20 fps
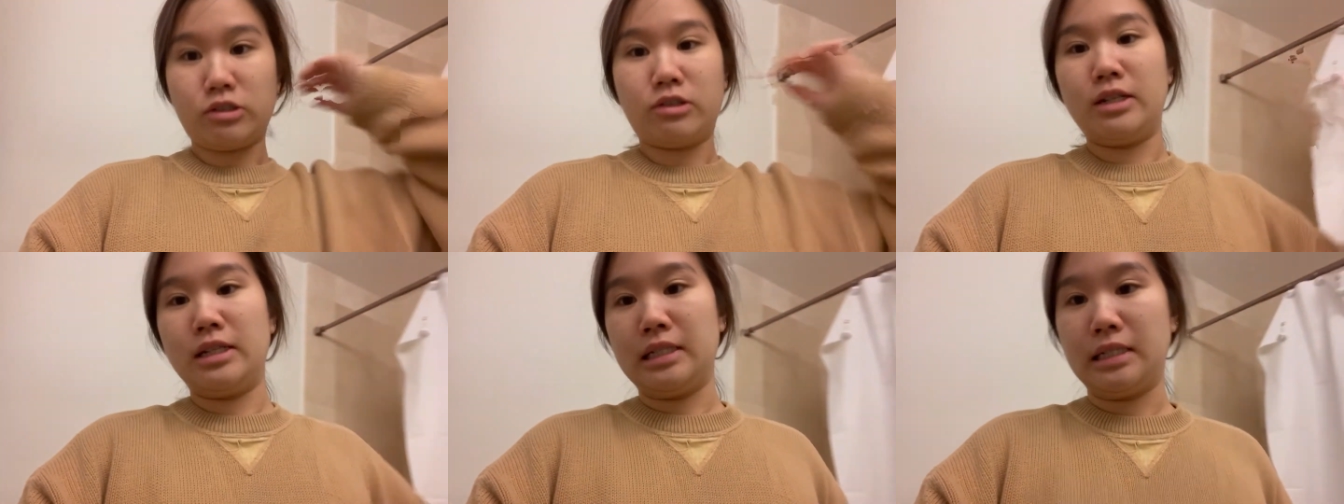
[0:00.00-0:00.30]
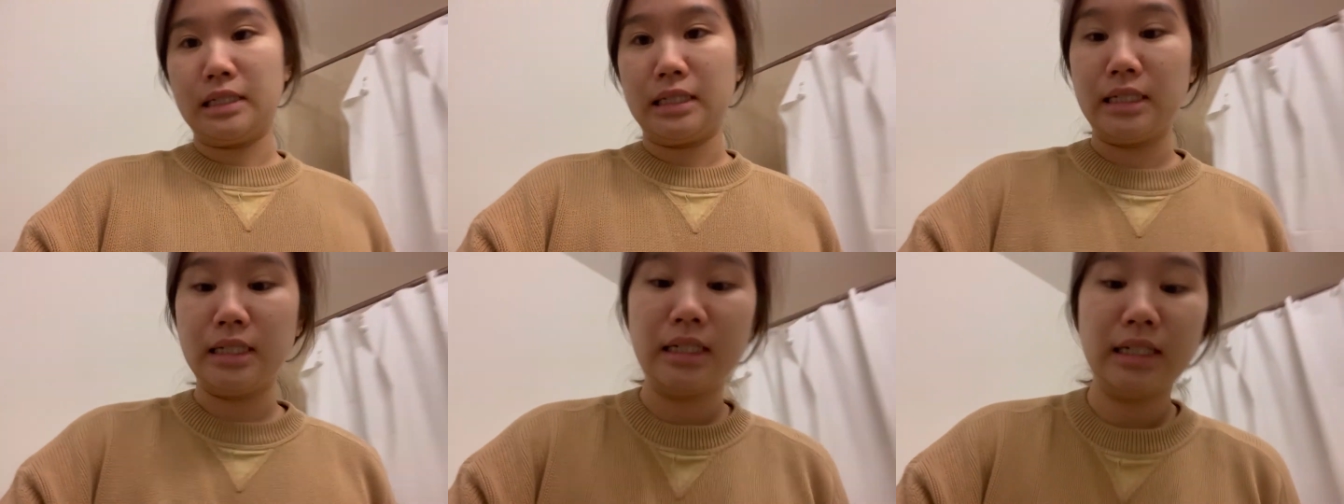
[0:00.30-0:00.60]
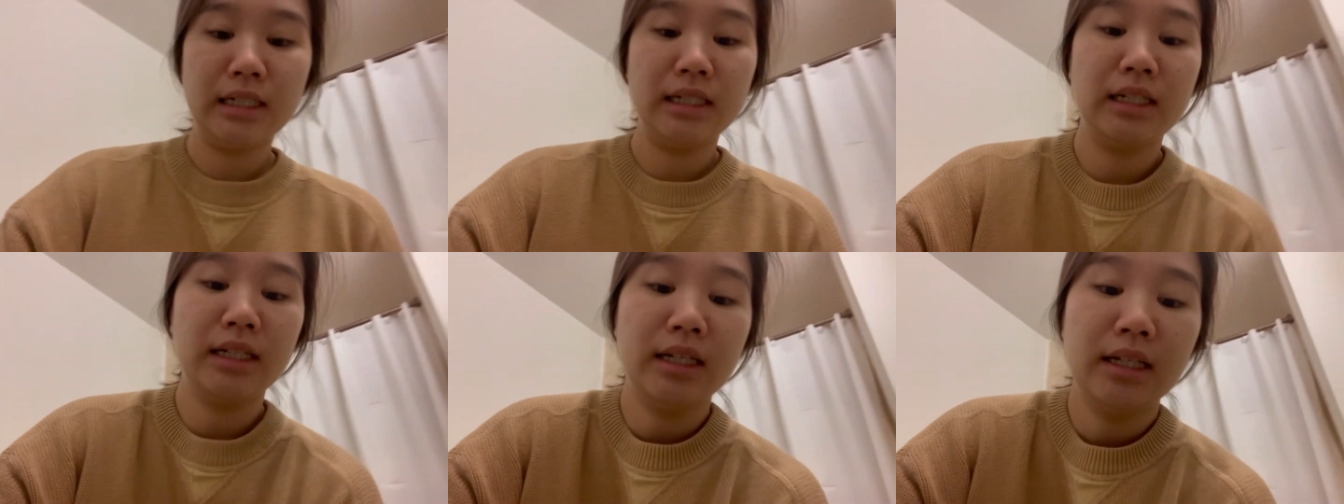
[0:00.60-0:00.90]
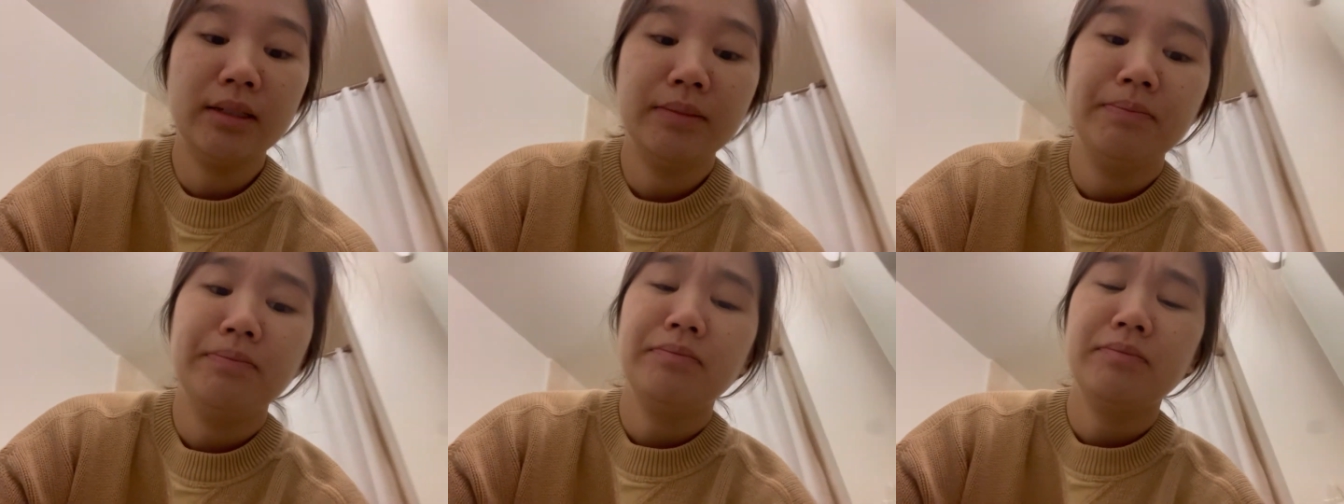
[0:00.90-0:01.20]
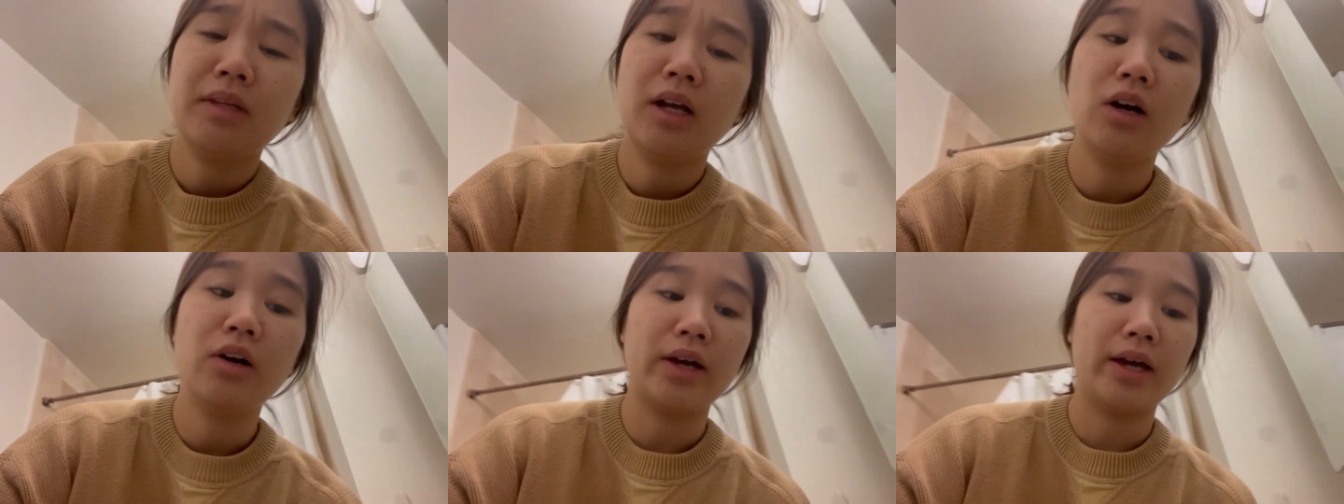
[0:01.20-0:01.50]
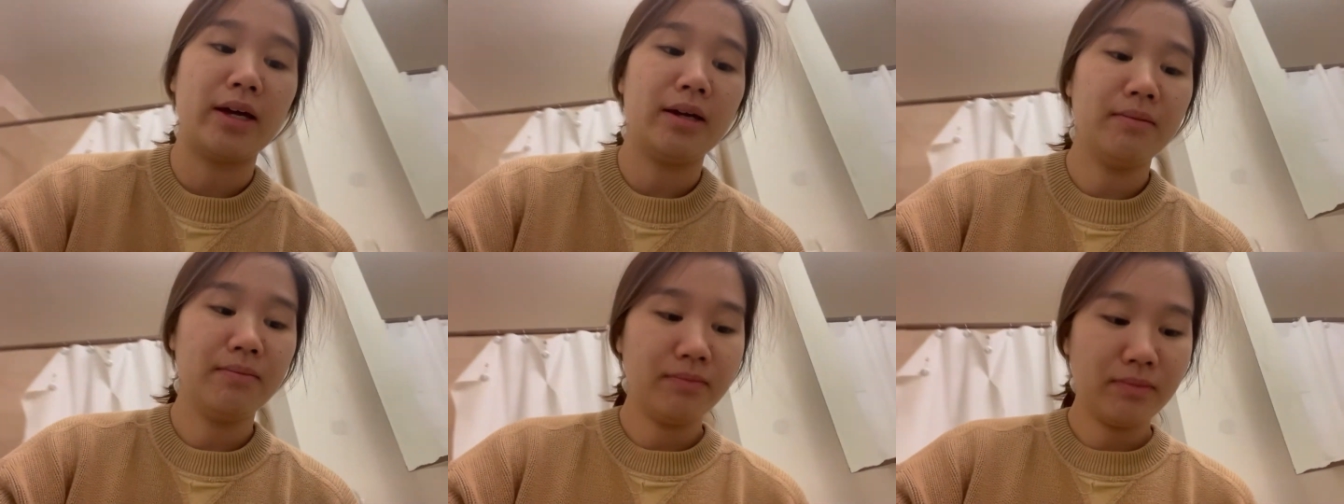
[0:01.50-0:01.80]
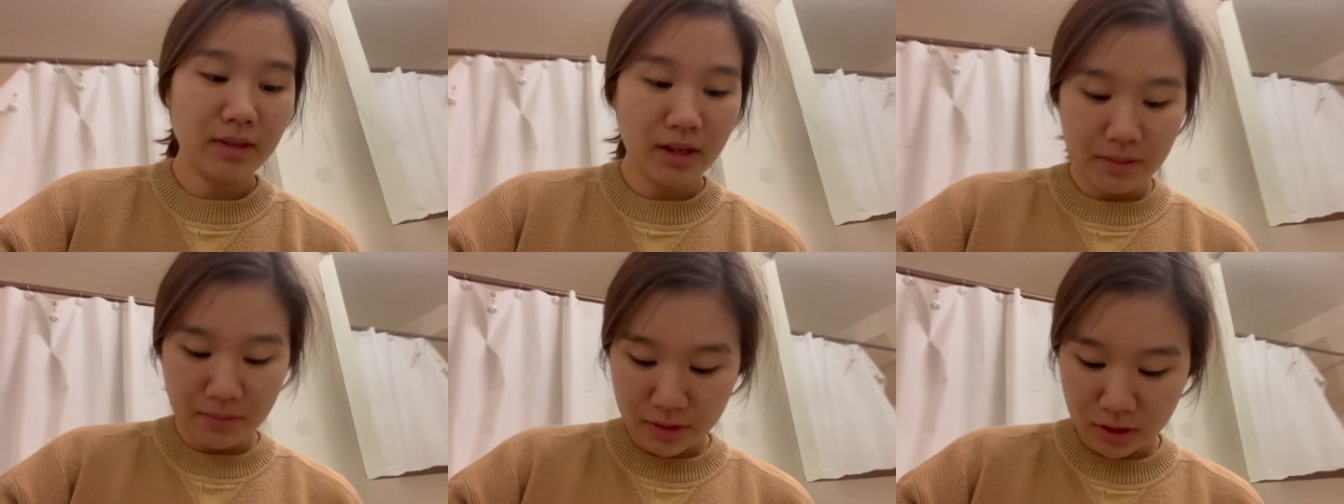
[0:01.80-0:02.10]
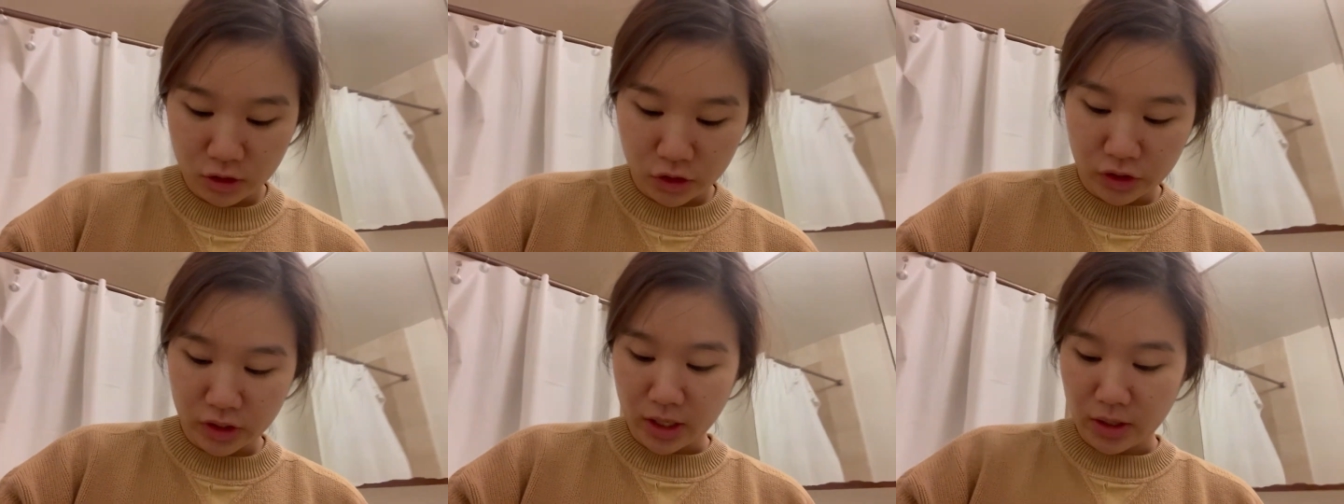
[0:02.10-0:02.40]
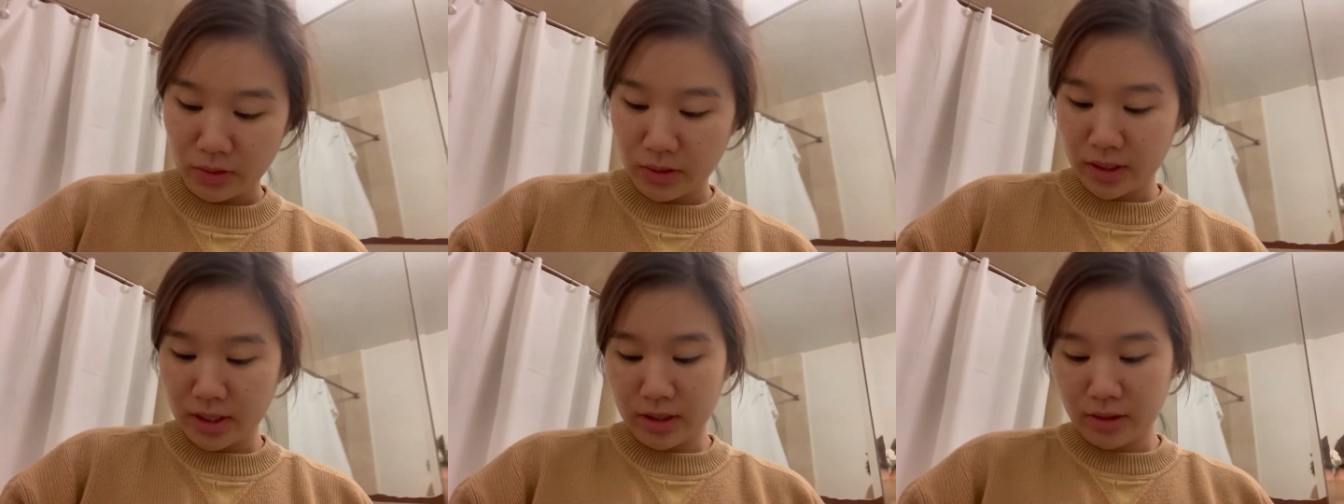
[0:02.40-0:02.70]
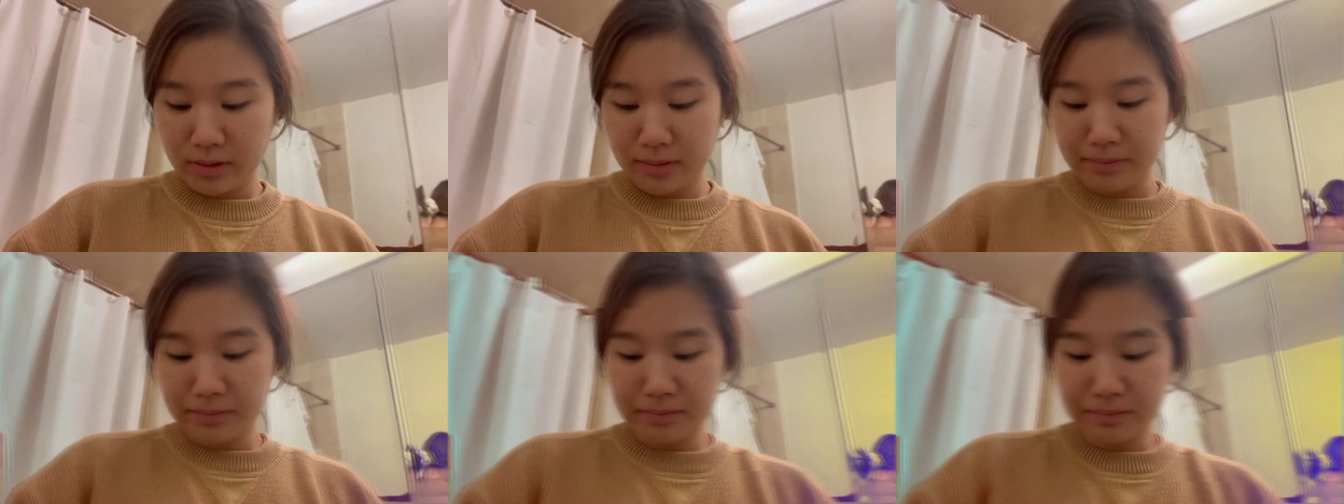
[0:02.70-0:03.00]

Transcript: crazy. Okay, I'm gonna go shower now.